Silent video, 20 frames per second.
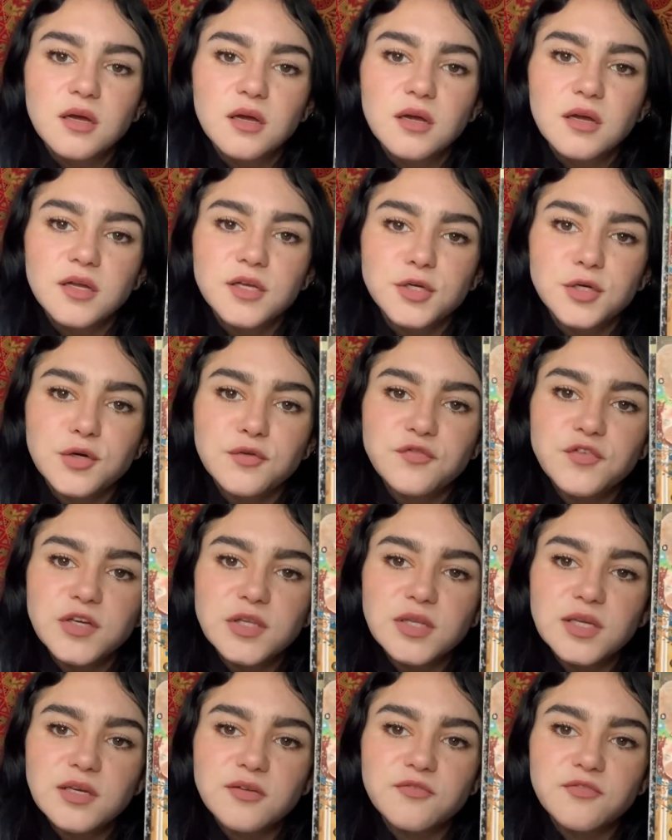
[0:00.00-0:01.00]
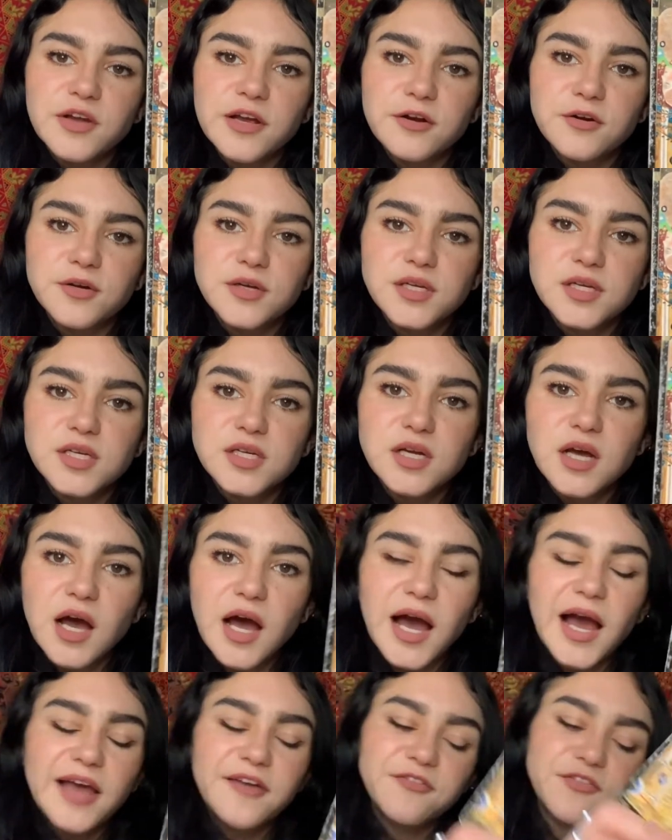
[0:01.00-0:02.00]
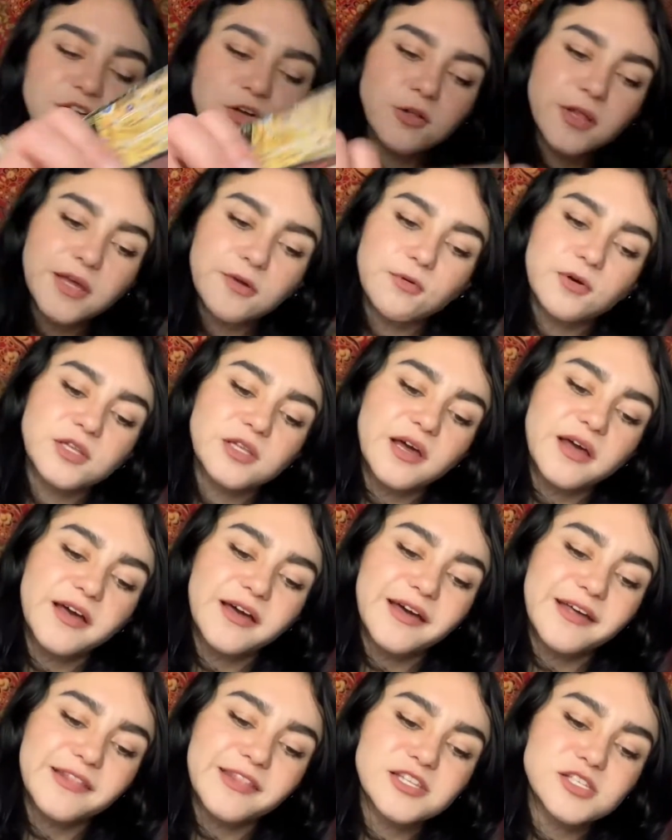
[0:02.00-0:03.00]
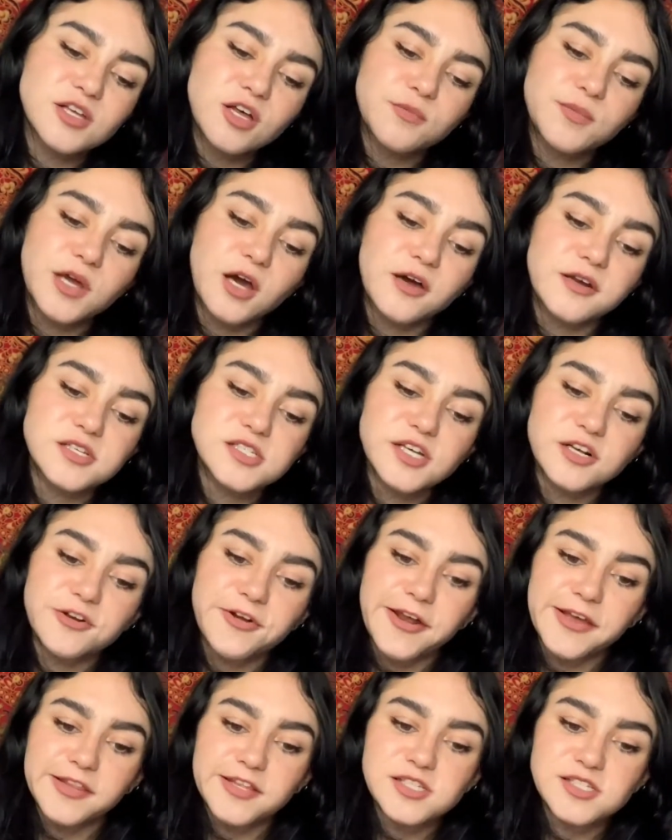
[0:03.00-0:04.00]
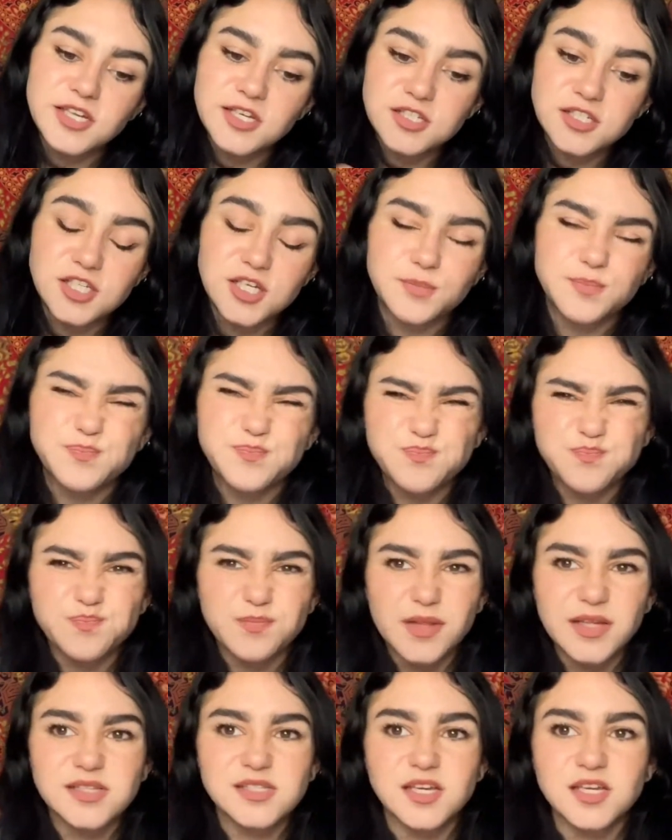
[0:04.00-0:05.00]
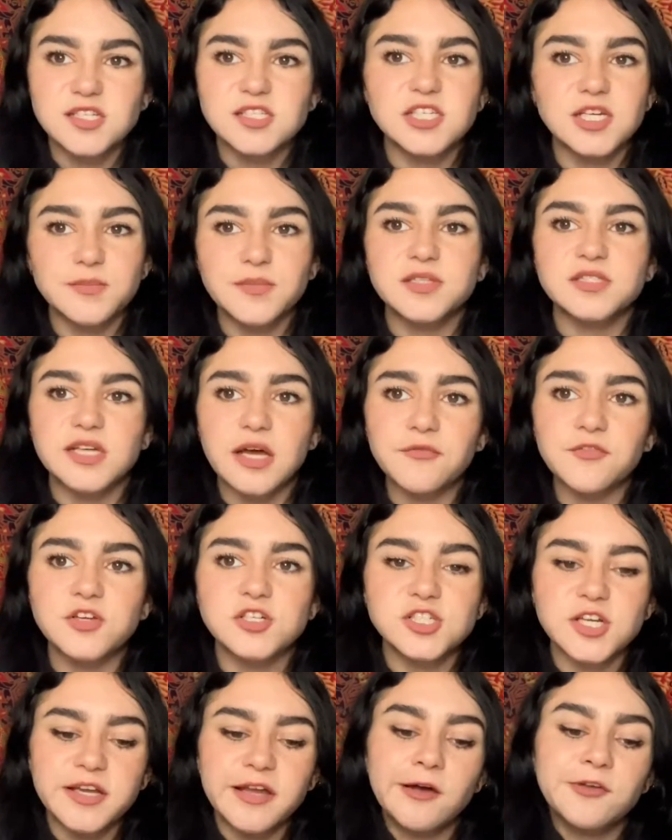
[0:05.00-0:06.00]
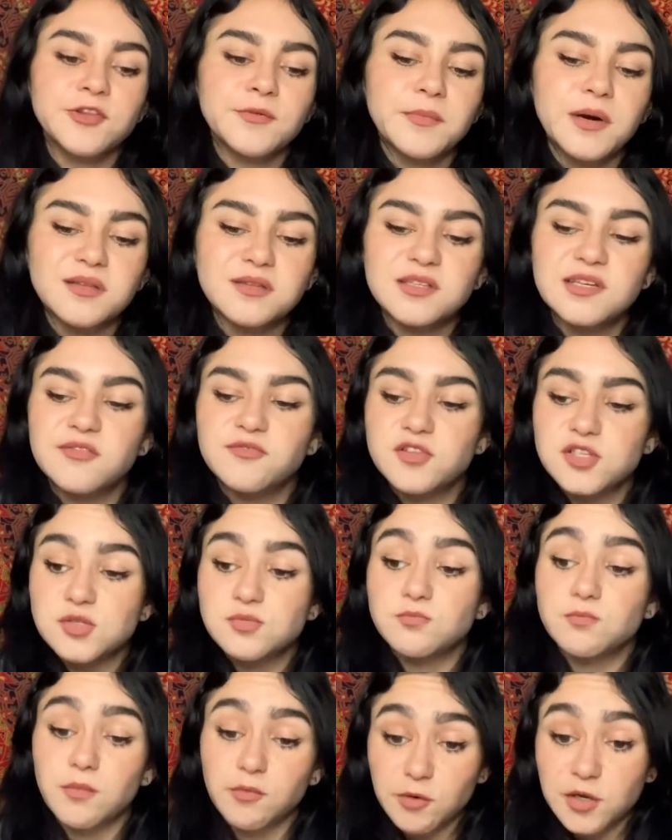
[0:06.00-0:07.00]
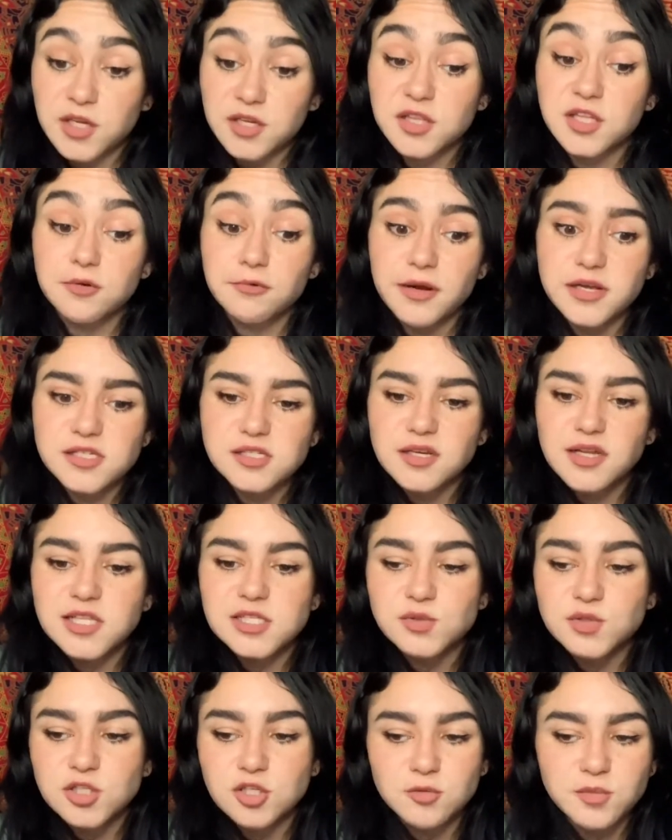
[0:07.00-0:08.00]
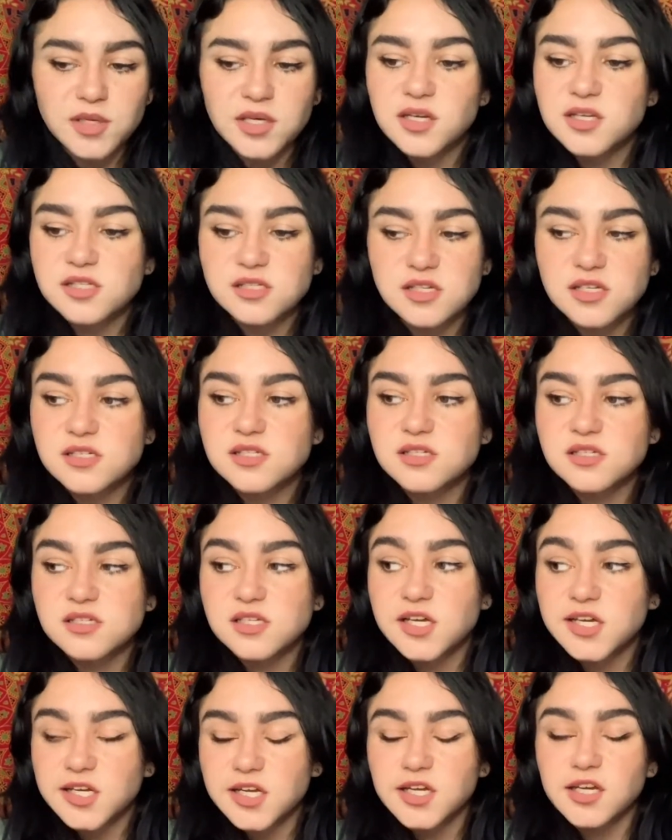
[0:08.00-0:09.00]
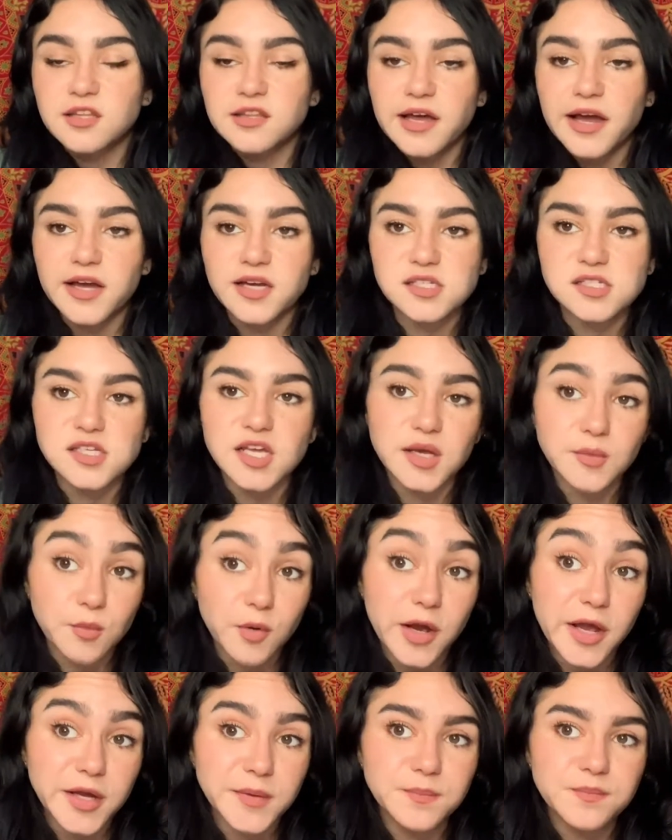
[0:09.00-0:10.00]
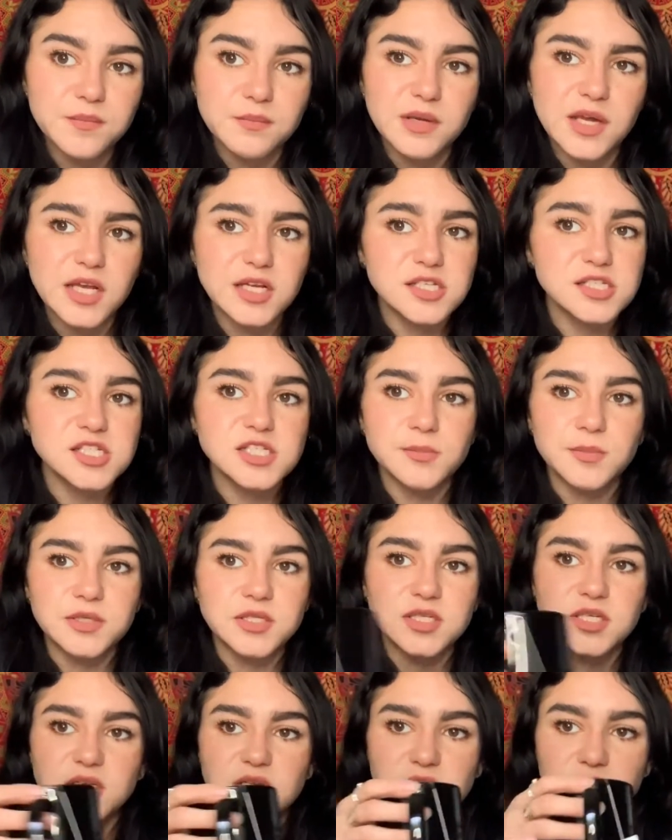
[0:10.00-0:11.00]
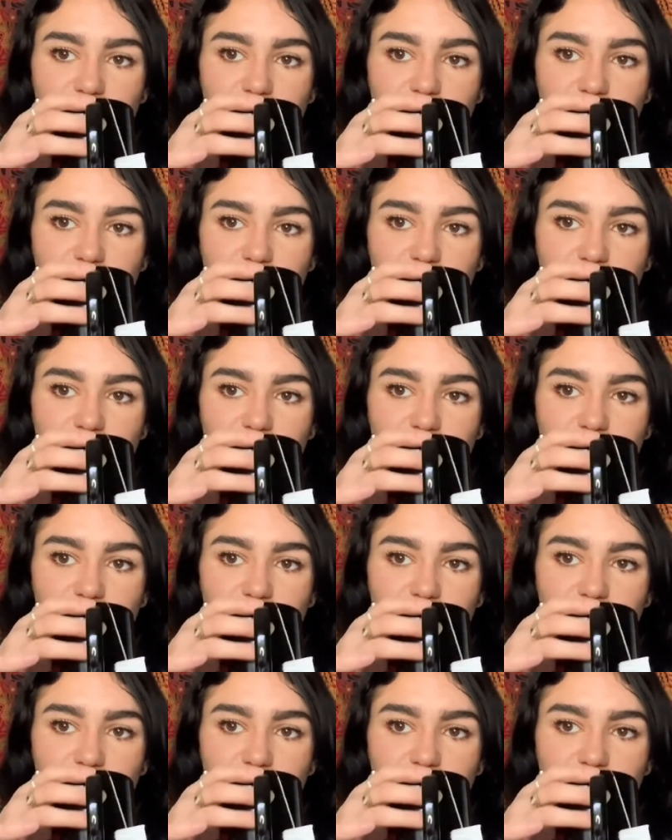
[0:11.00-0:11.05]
You're feeling very, I feel like, let's all be honest here, okay? Let's get deep. Let's get deep. And definitely check out the monthly if this weekly resonates with you, because this is hitting in that same way. Let me get a sip of tea.